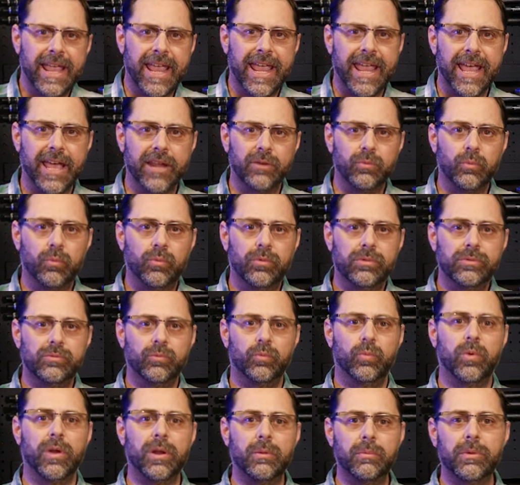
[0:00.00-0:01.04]
And
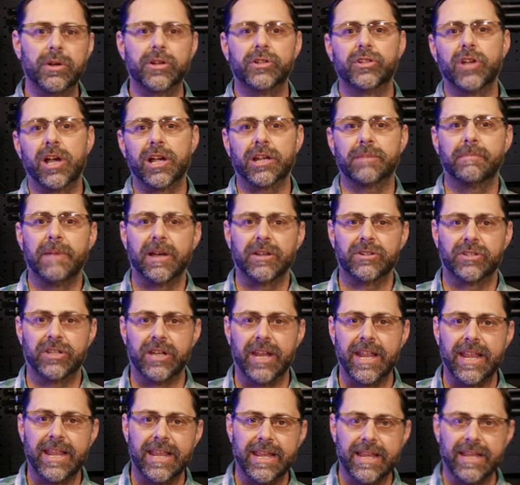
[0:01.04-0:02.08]
what I want to talk about
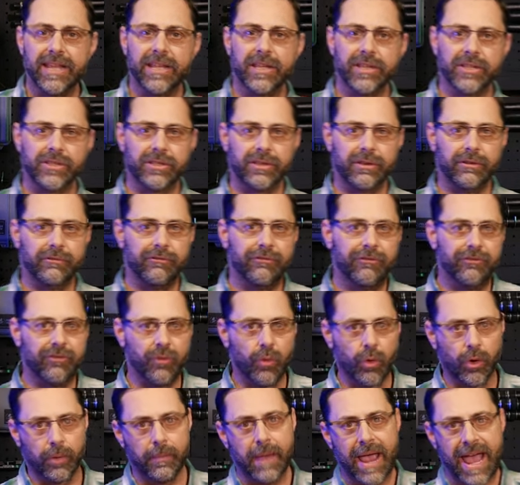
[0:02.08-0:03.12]
today is
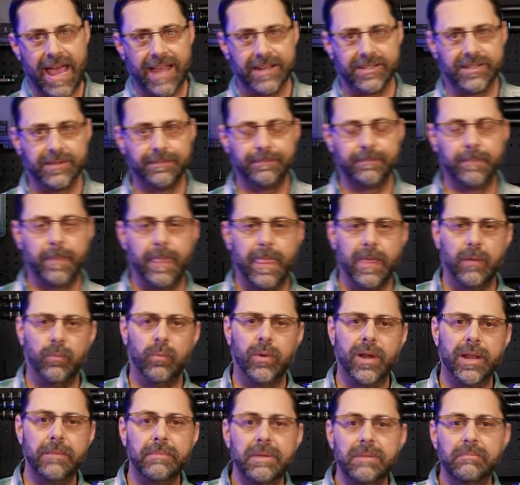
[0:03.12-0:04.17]
format. And
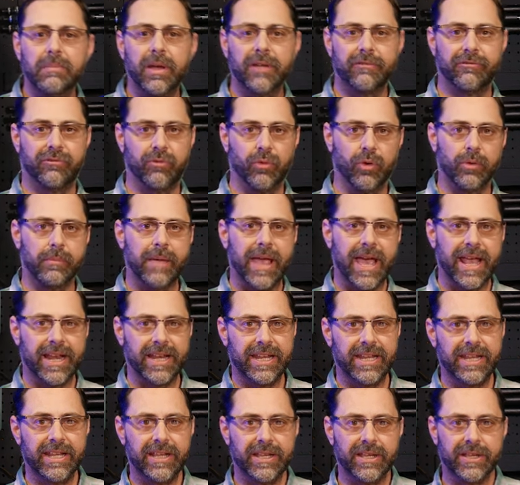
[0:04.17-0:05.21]
what I mean by format
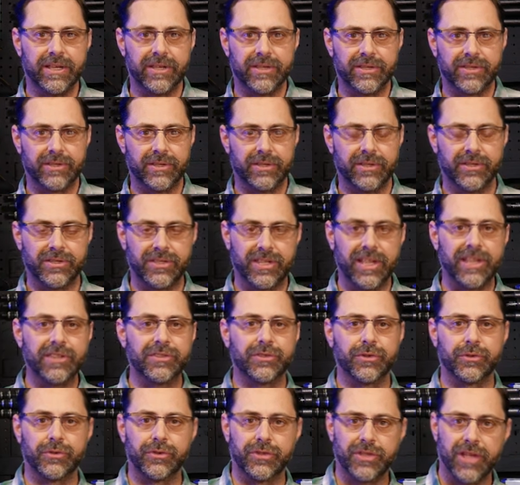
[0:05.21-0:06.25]
is
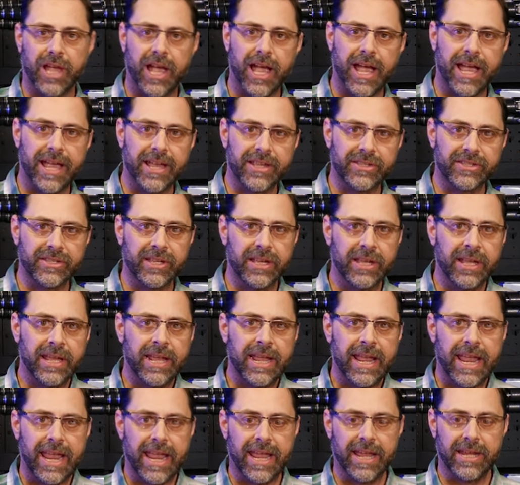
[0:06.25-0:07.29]
sensor size
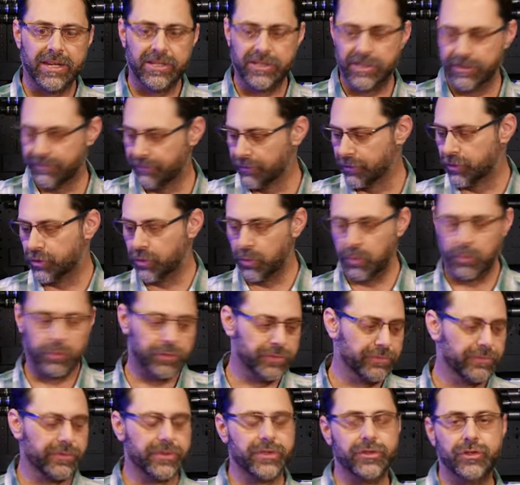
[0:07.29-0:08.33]
and different
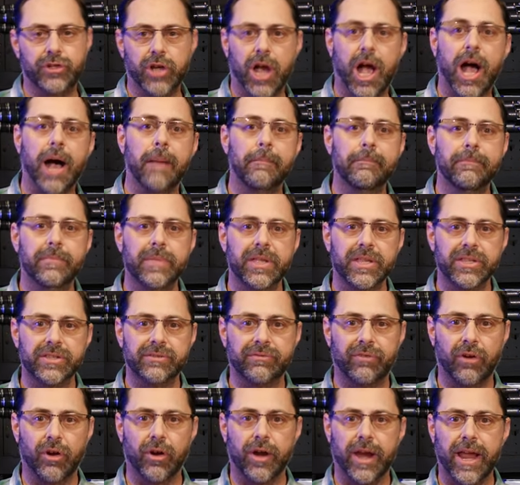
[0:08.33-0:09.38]
tools for the job as
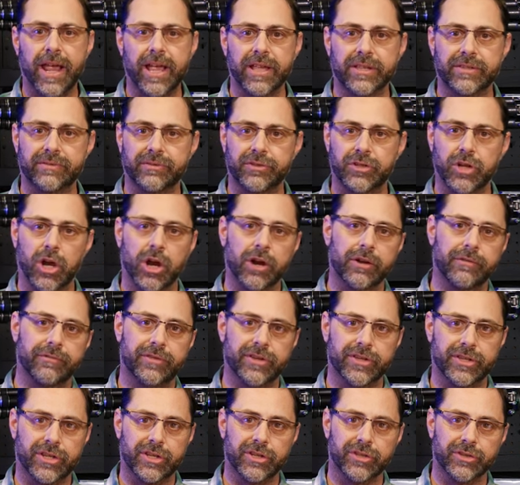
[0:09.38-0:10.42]
far as
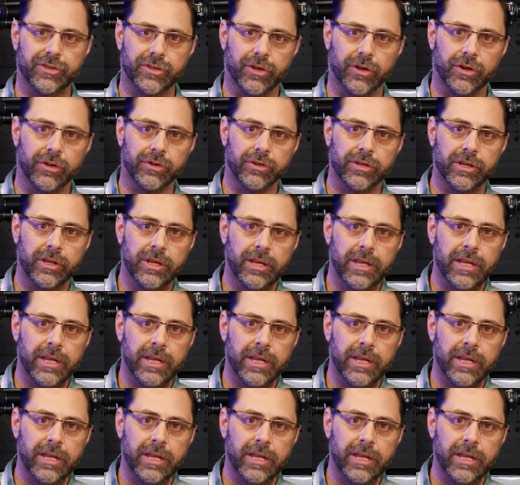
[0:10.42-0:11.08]
photography is concerned.